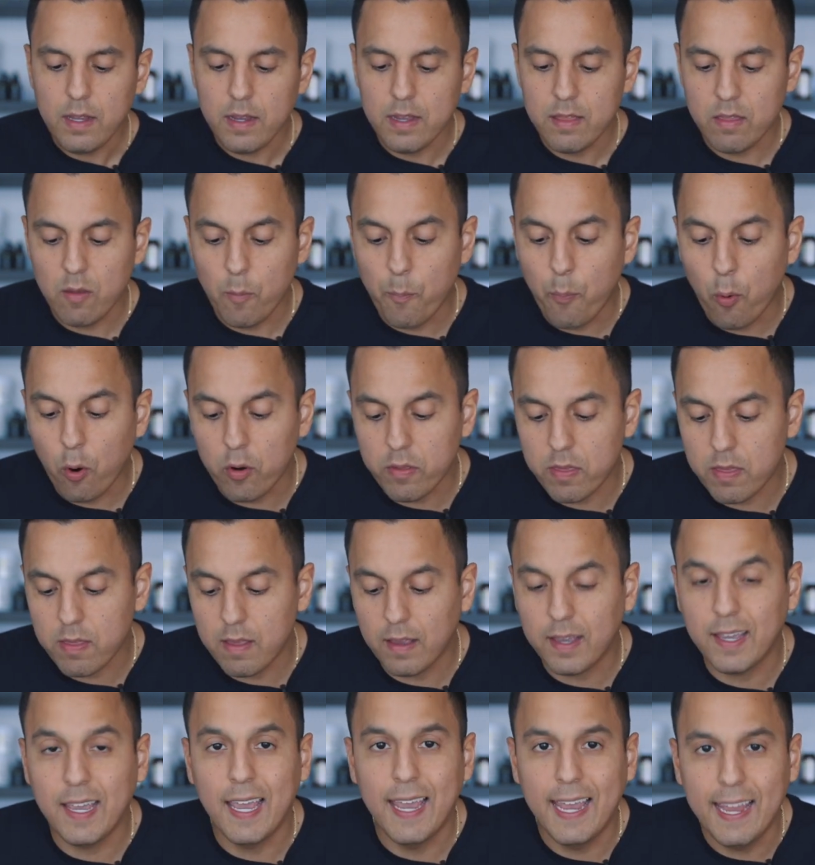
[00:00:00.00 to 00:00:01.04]
It supports the
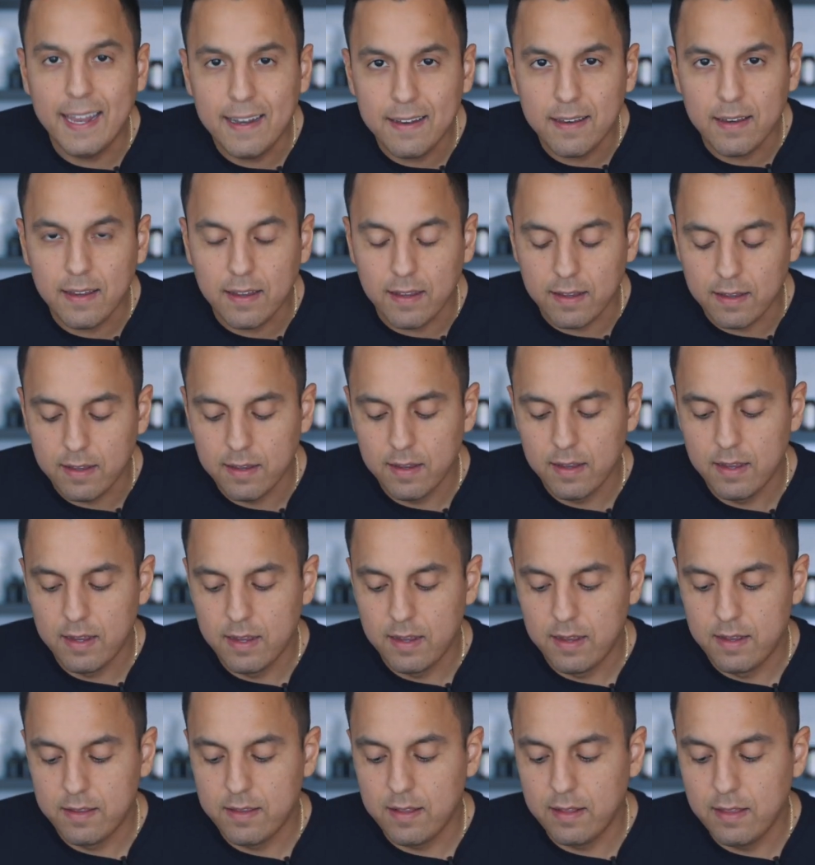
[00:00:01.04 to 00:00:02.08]
kidney,
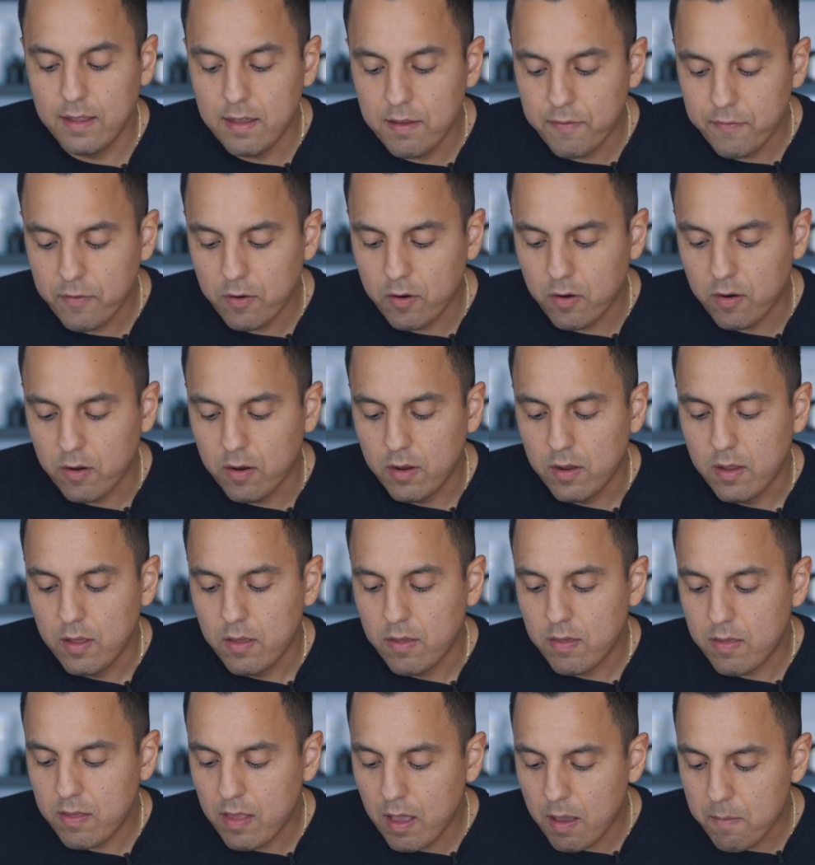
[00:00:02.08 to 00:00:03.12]
the liver,
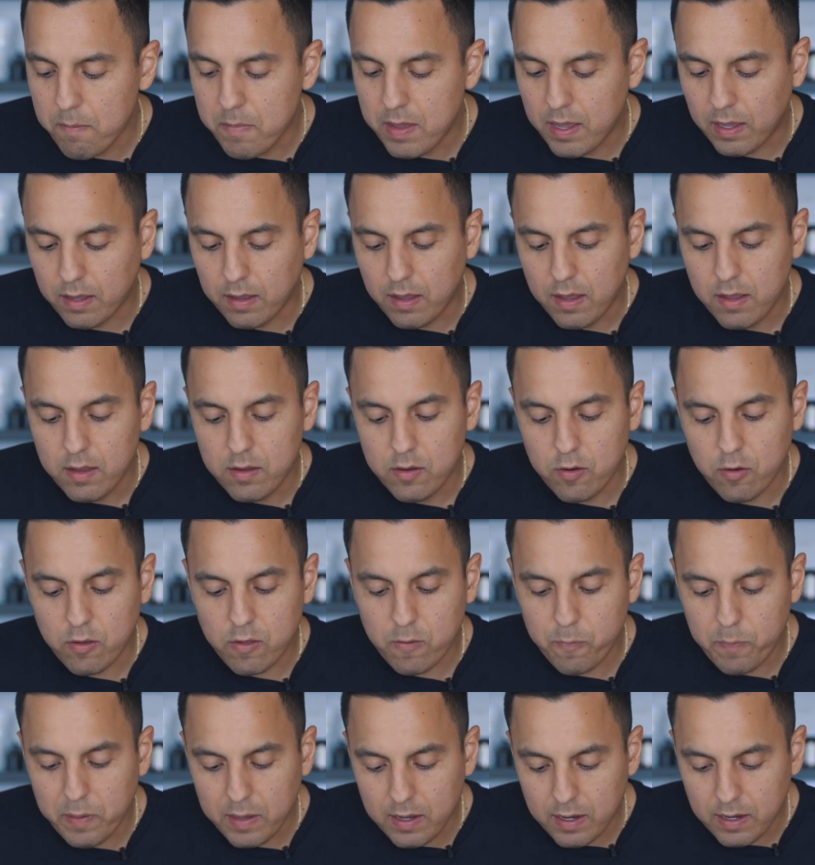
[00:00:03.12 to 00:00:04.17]
stomach, your
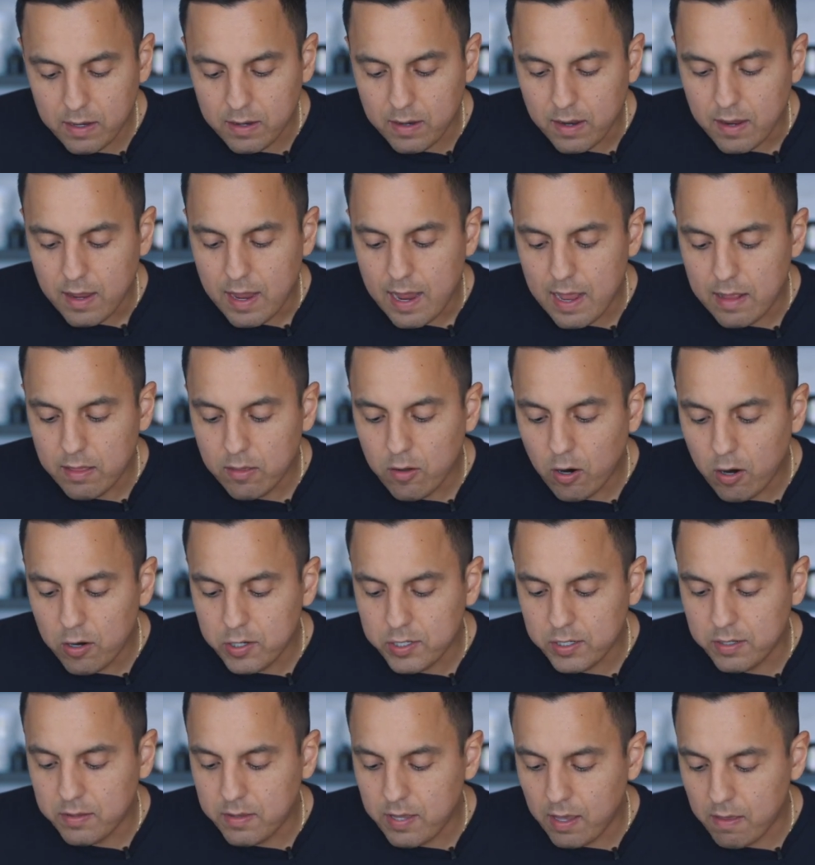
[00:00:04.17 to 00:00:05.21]
spleen, and large
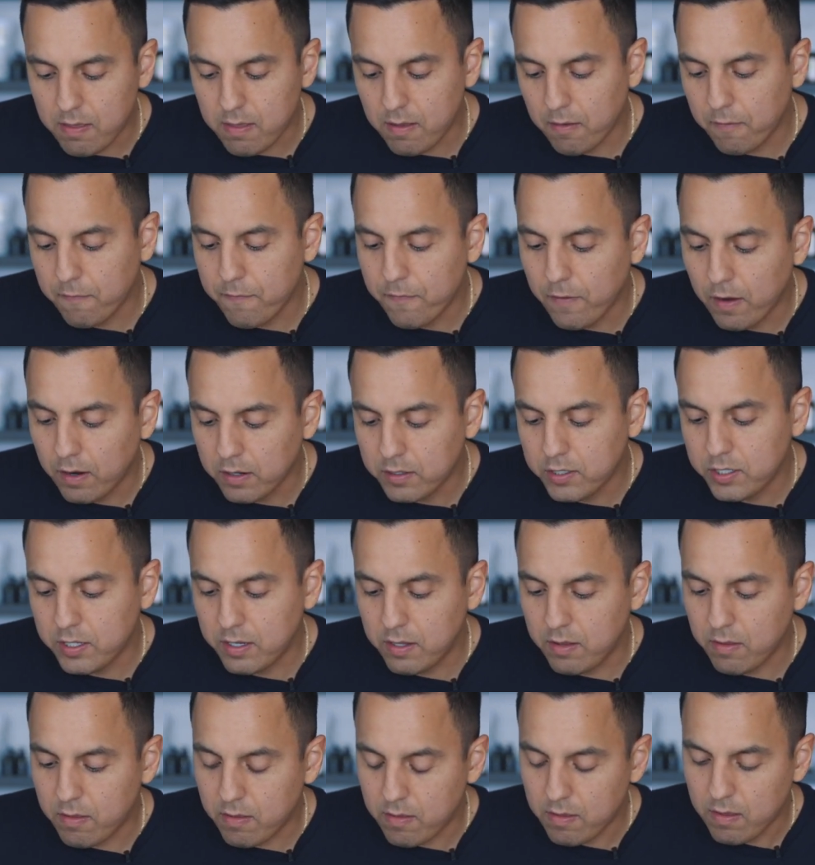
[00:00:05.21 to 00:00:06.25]
intestine
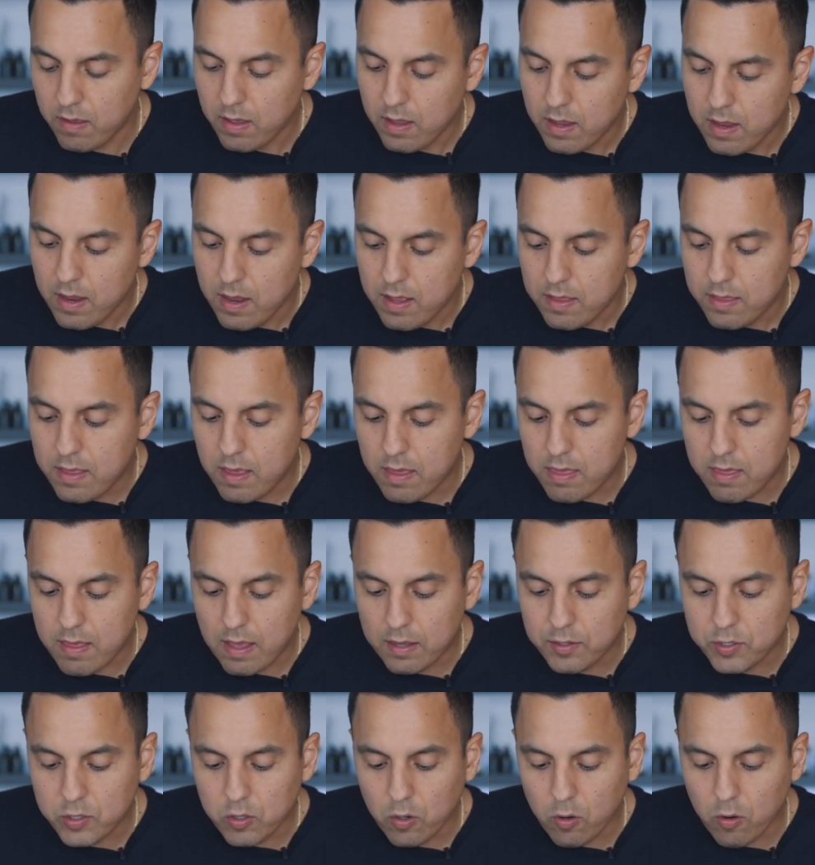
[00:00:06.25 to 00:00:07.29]
functions. The
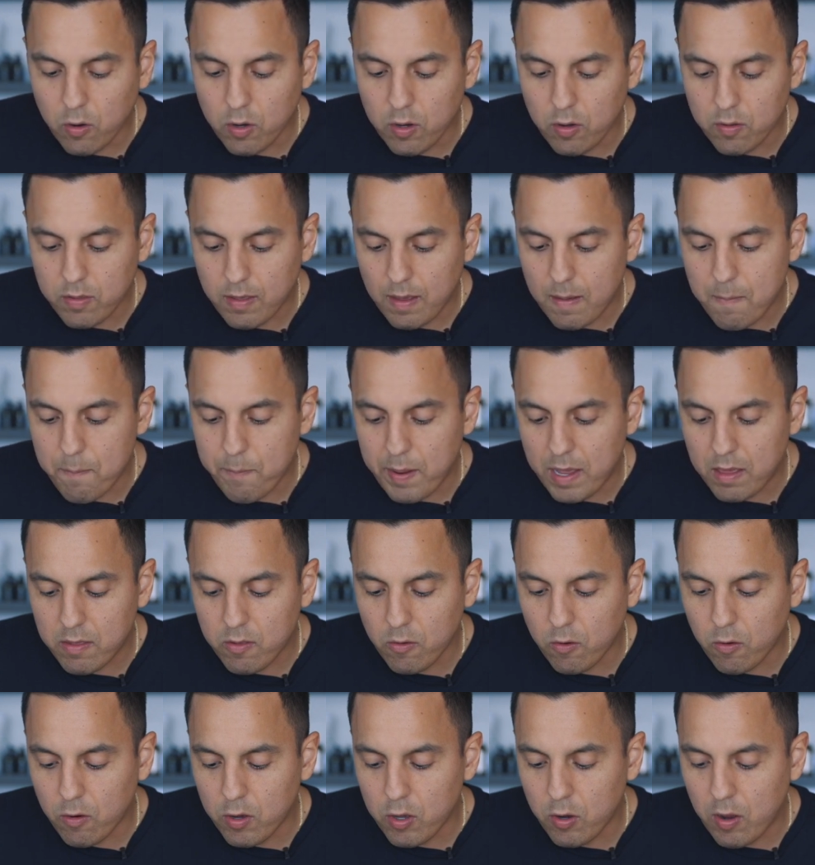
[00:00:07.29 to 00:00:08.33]
essential oils in
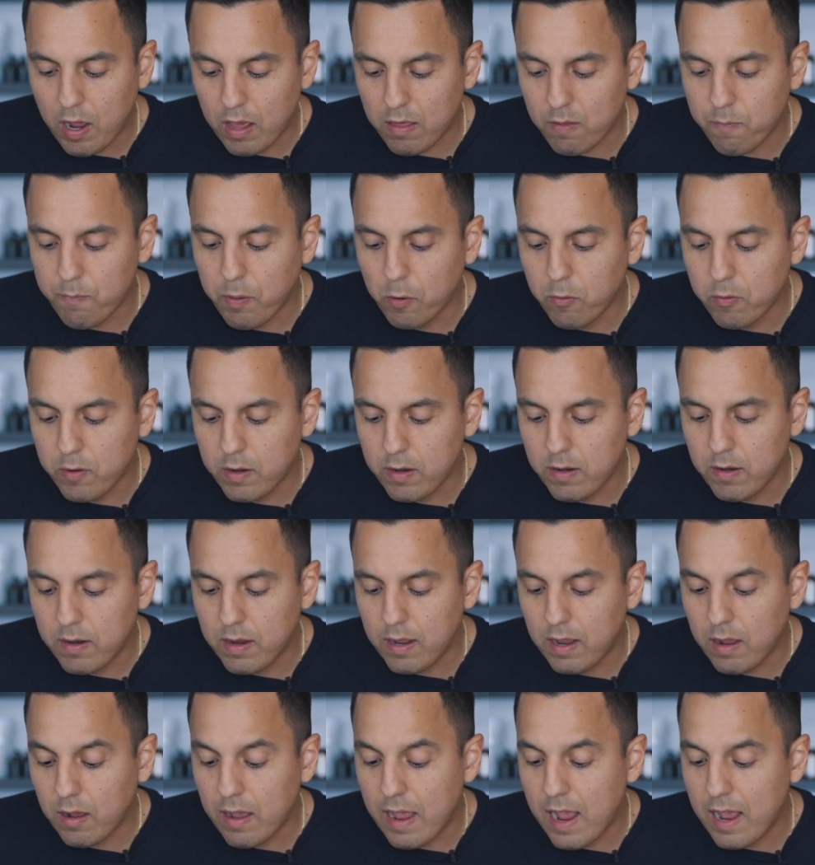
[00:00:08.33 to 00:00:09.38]
basil oil has potent
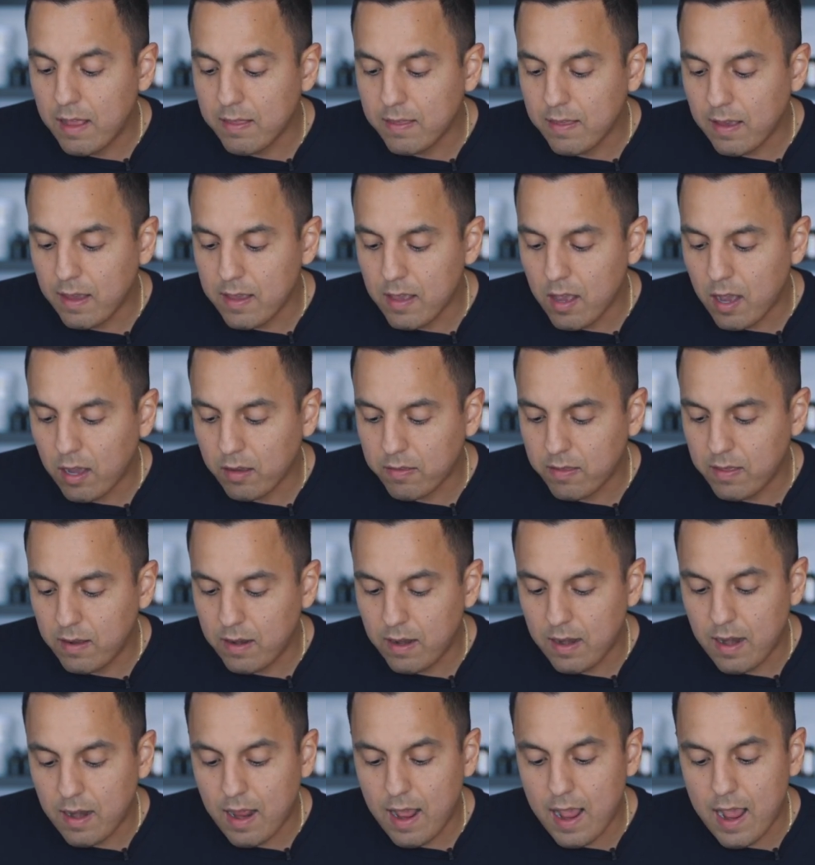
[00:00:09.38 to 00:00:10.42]

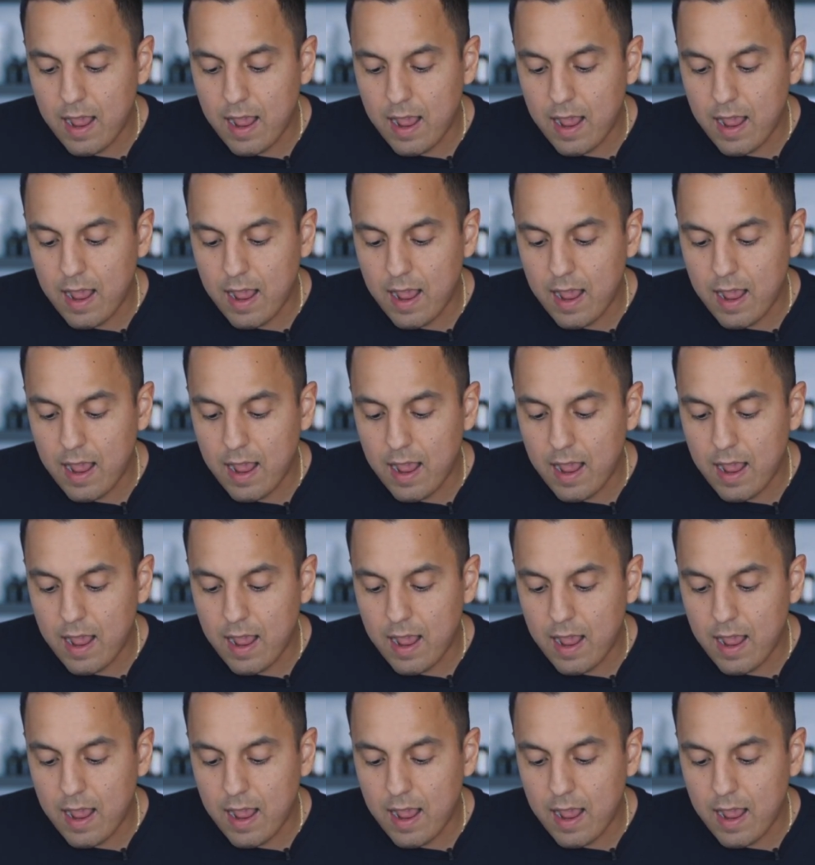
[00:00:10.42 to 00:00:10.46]
antioxidant,